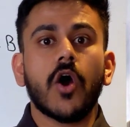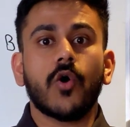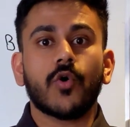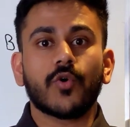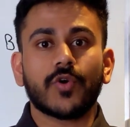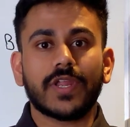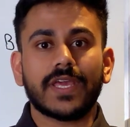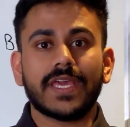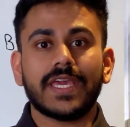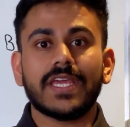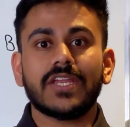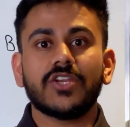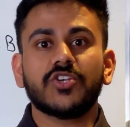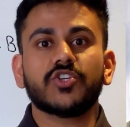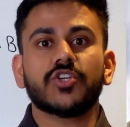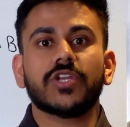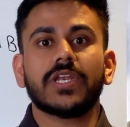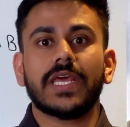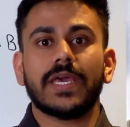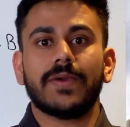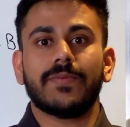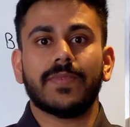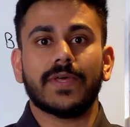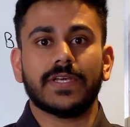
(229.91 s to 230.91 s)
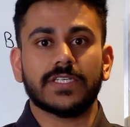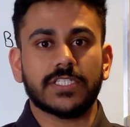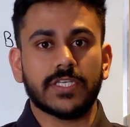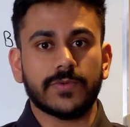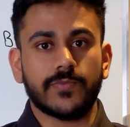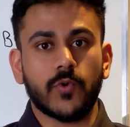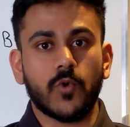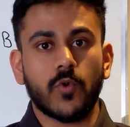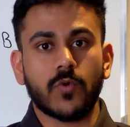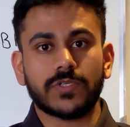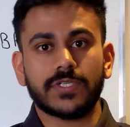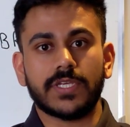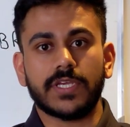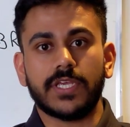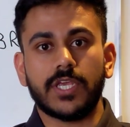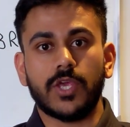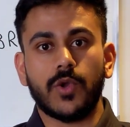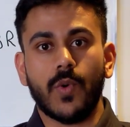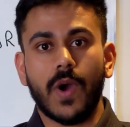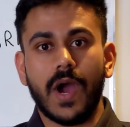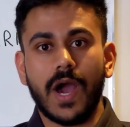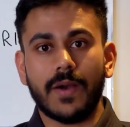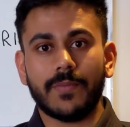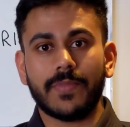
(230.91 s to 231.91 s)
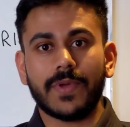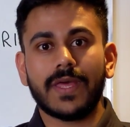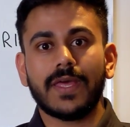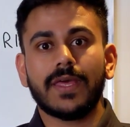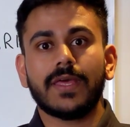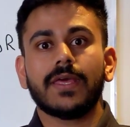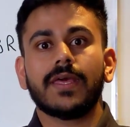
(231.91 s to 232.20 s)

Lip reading: on each limb that's supporting you up,